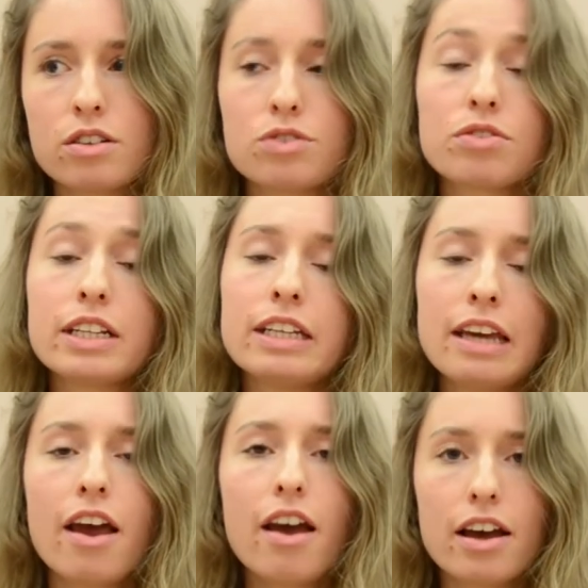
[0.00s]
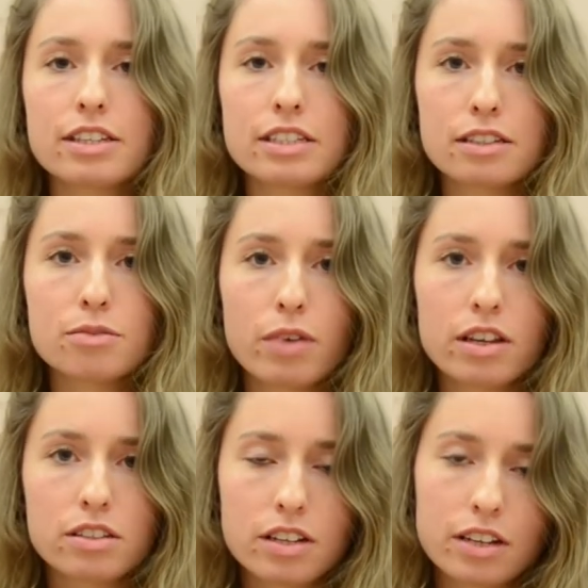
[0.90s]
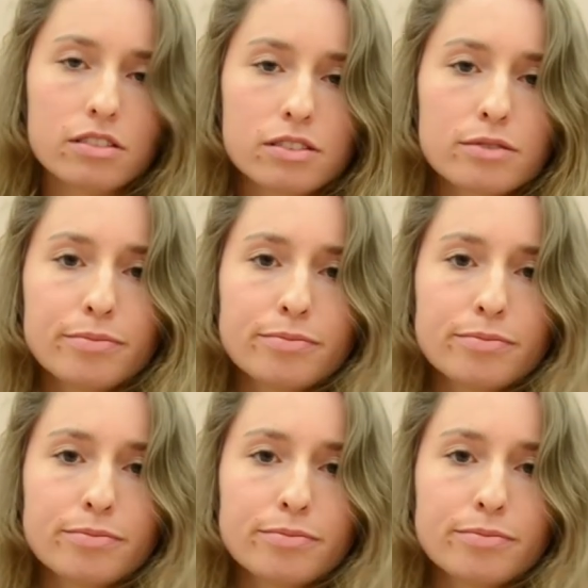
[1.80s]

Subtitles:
could really assess my skills.